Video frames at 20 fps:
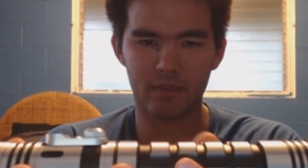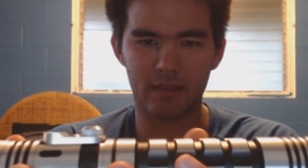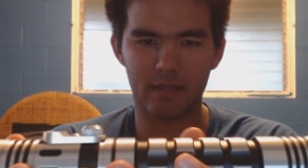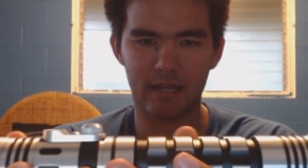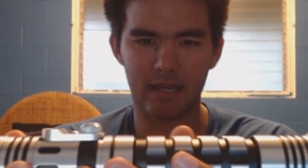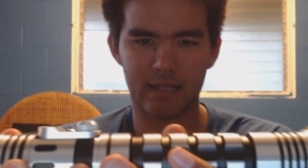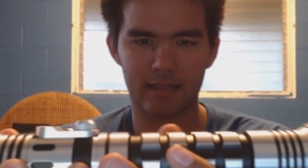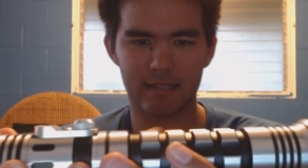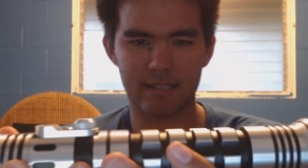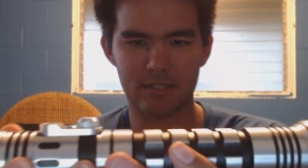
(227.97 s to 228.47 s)

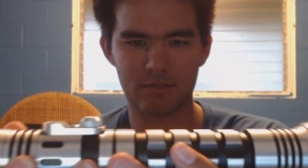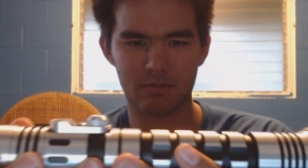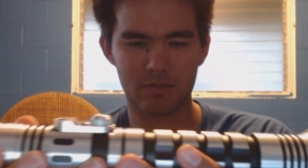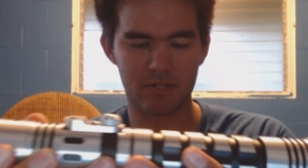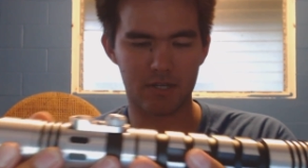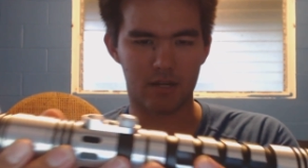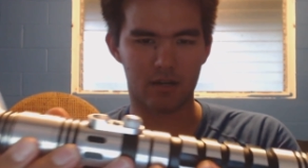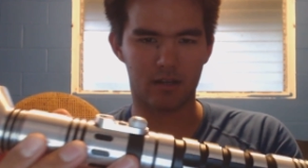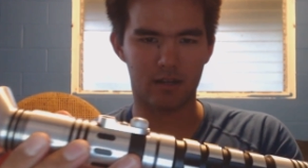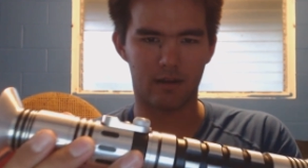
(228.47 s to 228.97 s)
that this
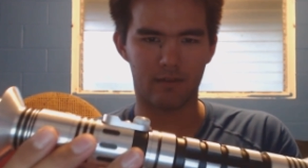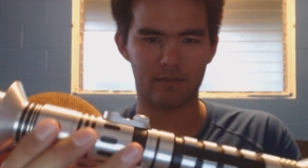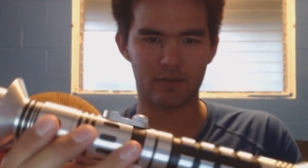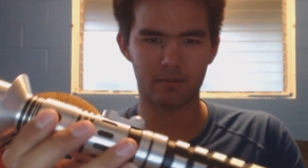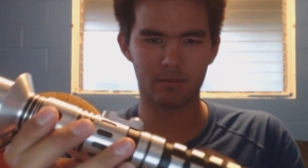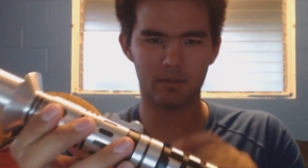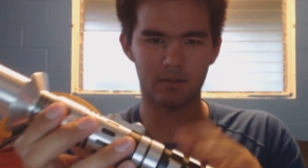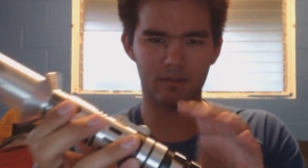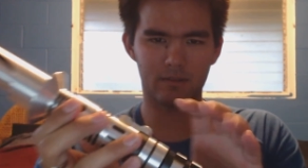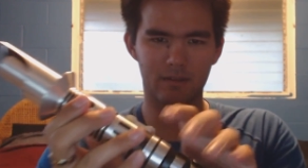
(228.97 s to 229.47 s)
was
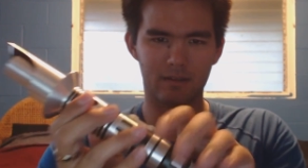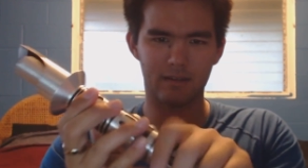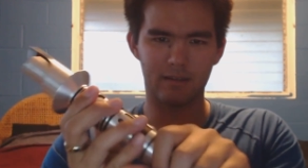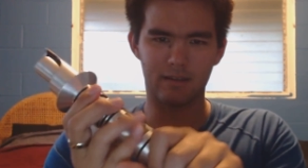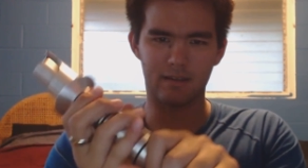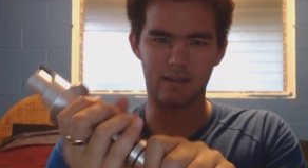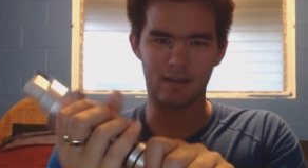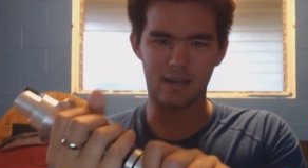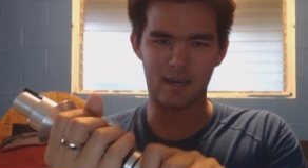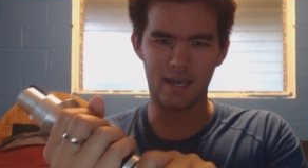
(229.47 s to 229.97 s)
uncomfortable.
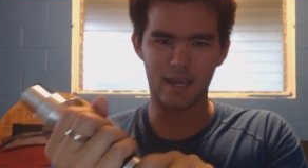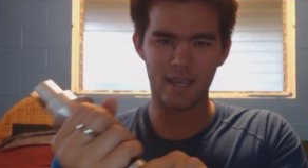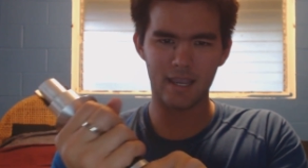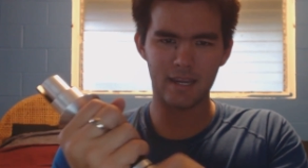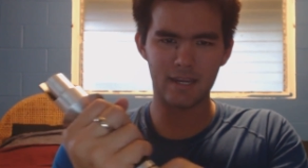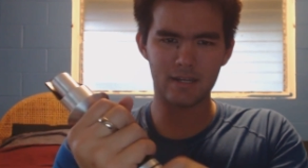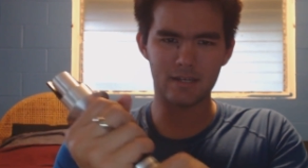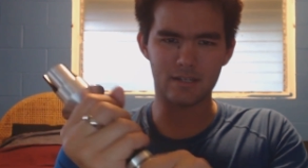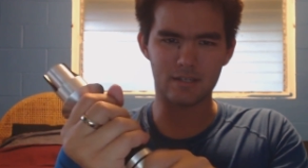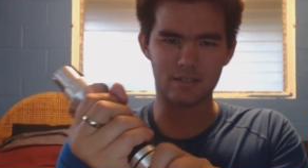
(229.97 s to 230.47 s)

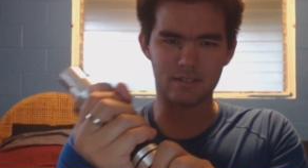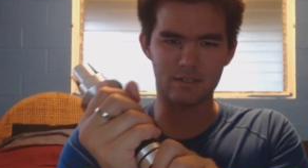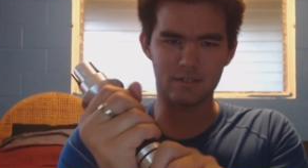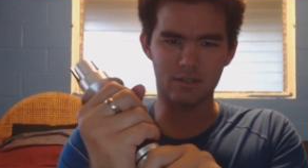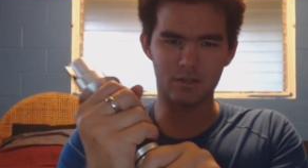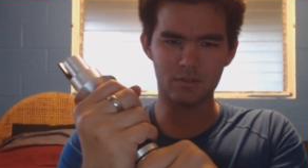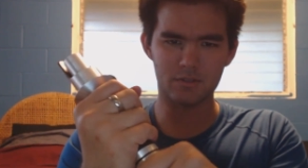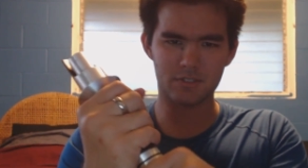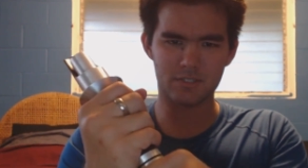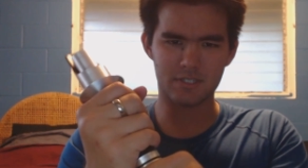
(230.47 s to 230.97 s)
I
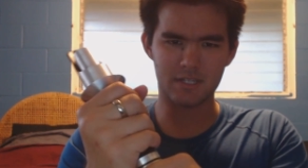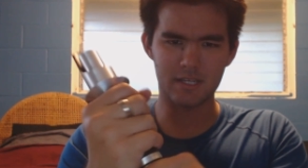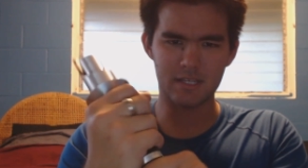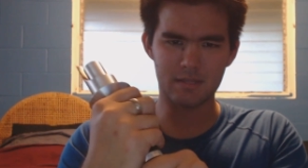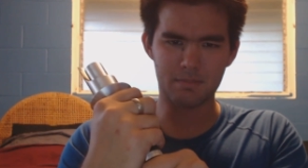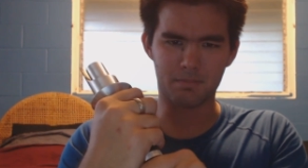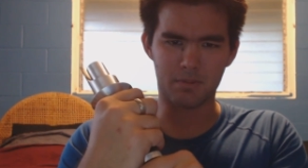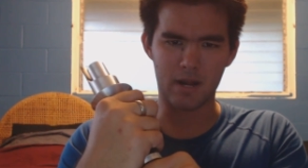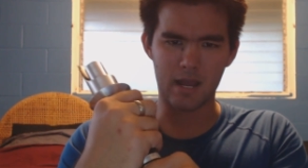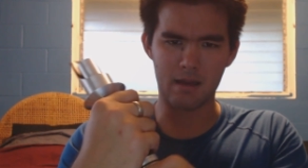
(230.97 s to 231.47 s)
don't see
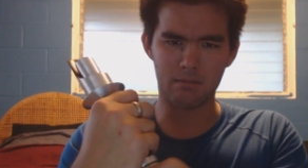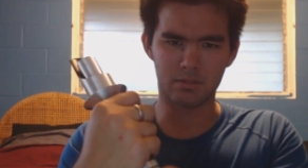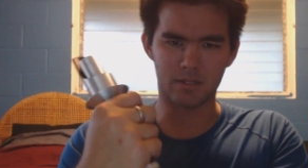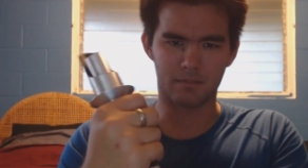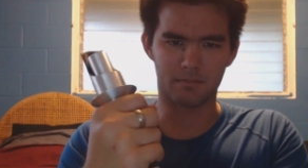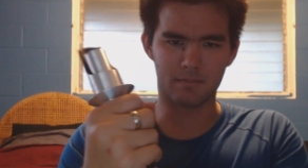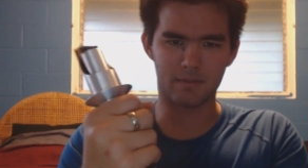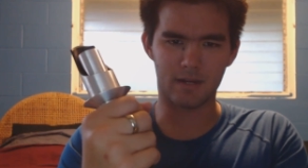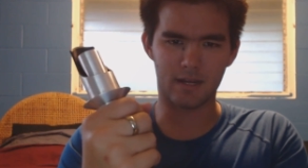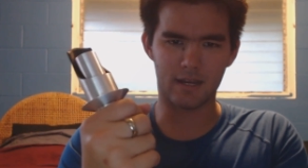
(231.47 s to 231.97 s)
the
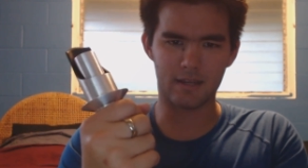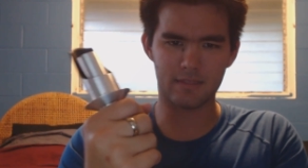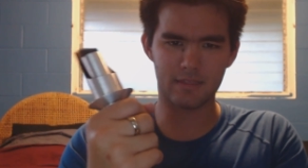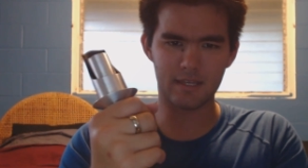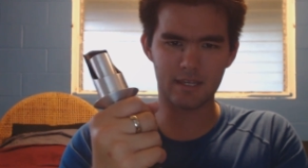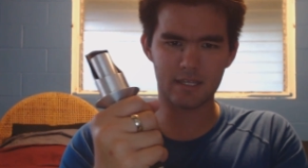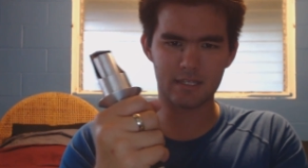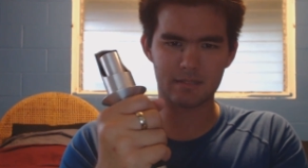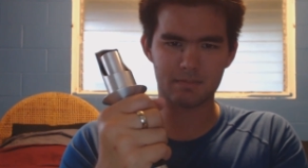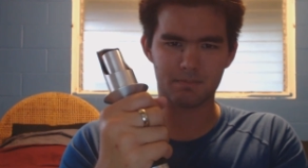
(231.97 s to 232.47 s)
problem. I
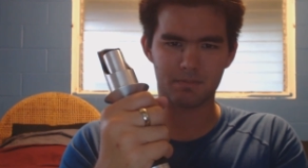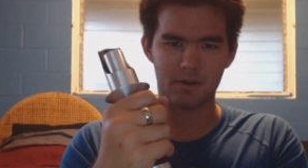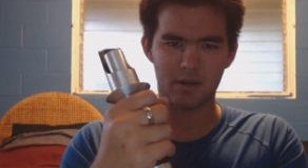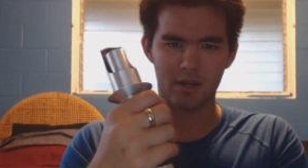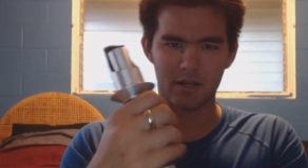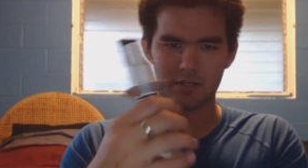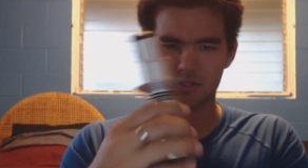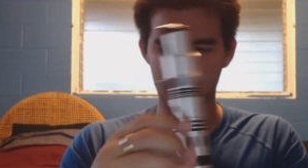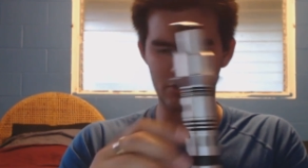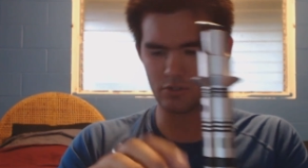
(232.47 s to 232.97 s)
think it's
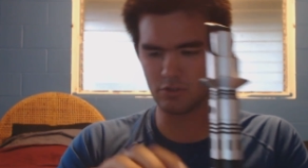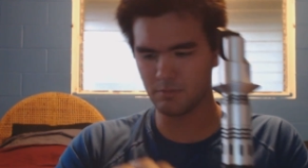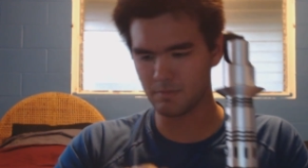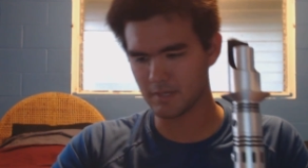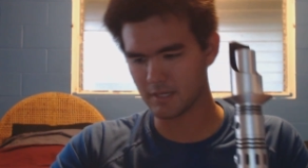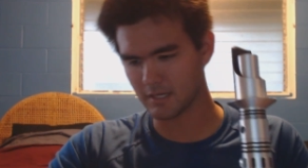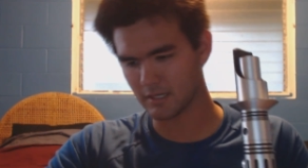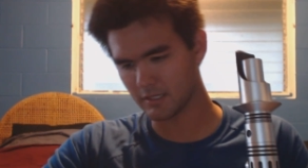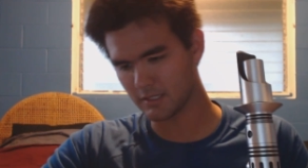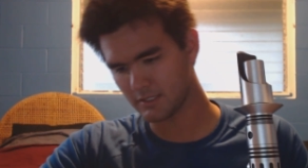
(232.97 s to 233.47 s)
probably too
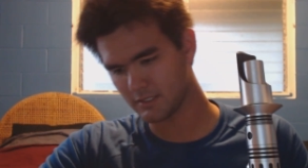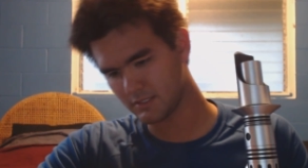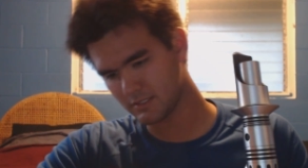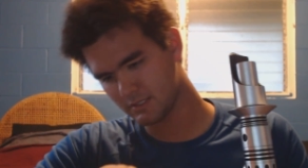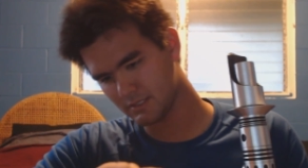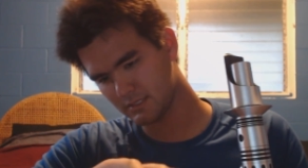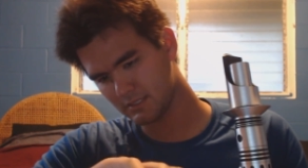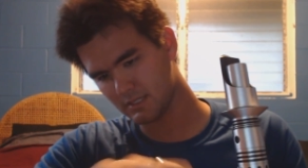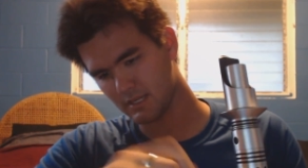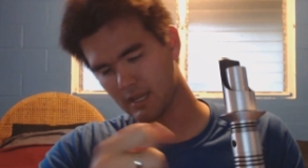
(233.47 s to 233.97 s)

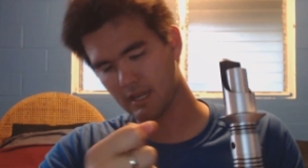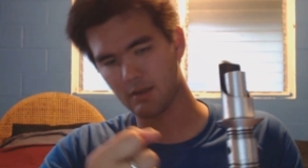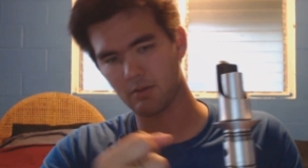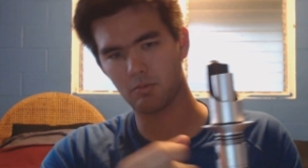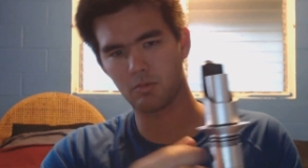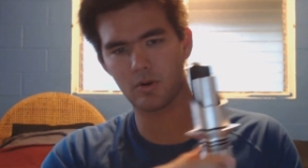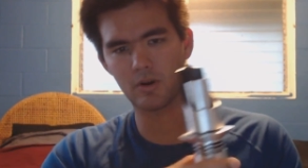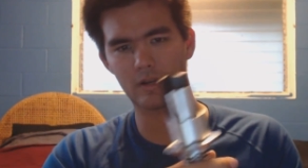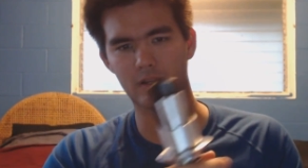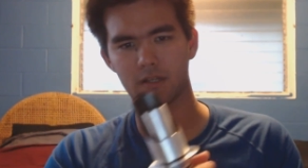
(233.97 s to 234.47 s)
because I
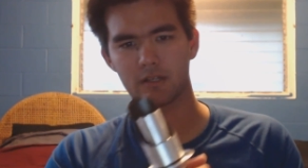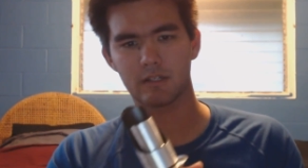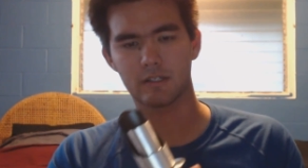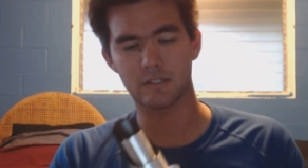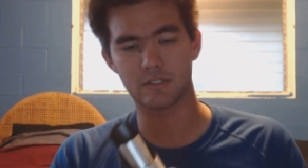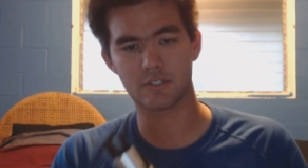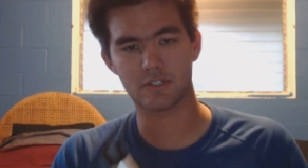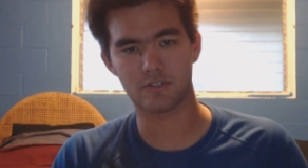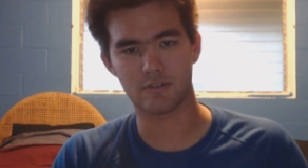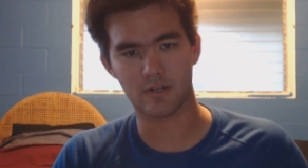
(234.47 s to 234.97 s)
work in
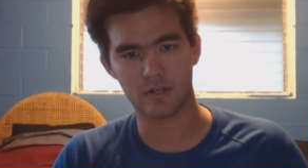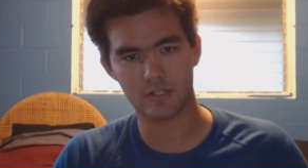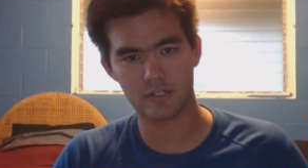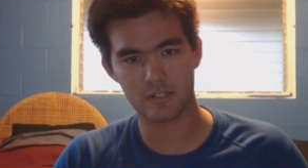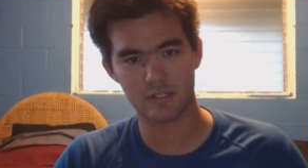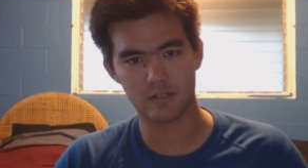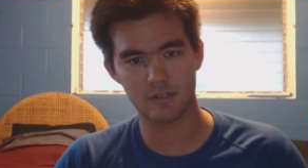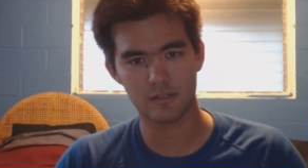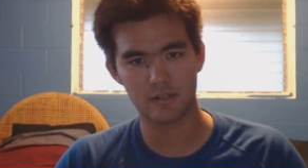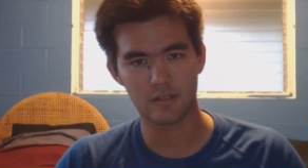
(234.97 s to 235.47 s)

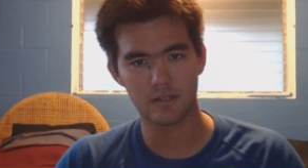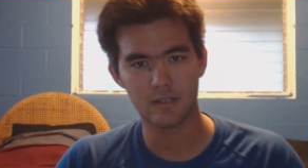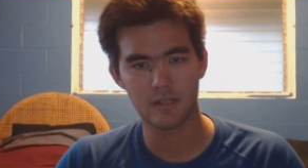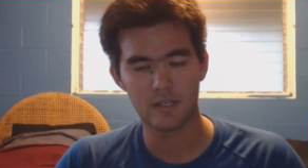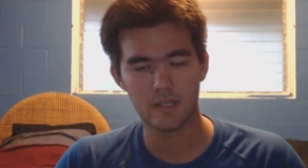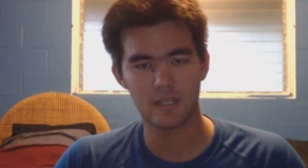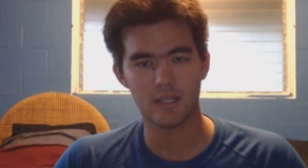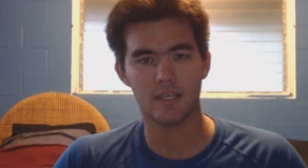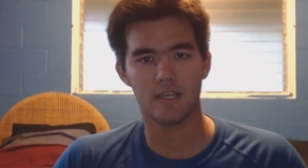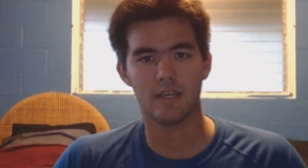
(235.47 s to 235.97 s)
construction,
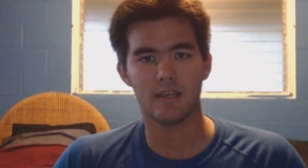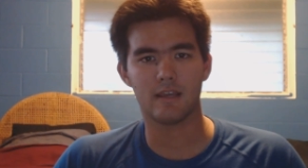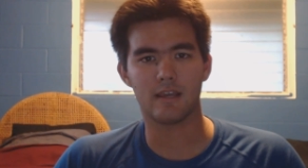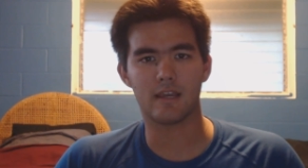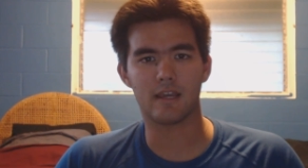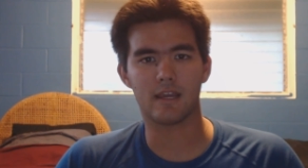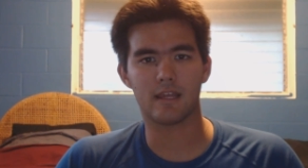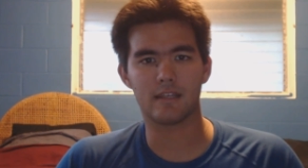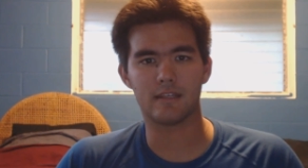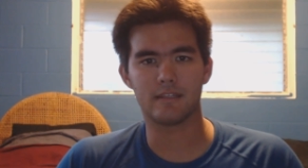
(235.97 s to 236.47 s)

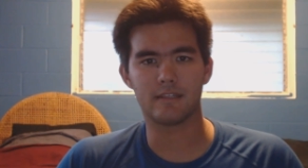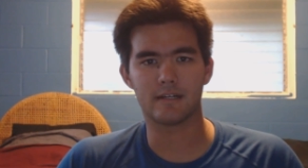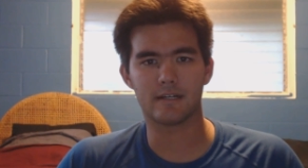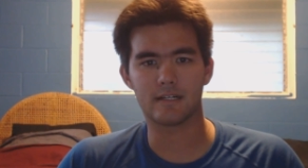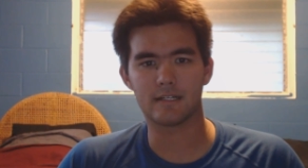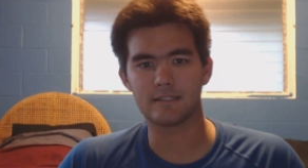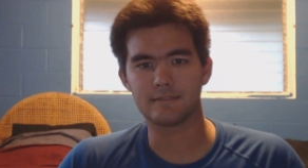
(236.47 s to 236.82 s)
and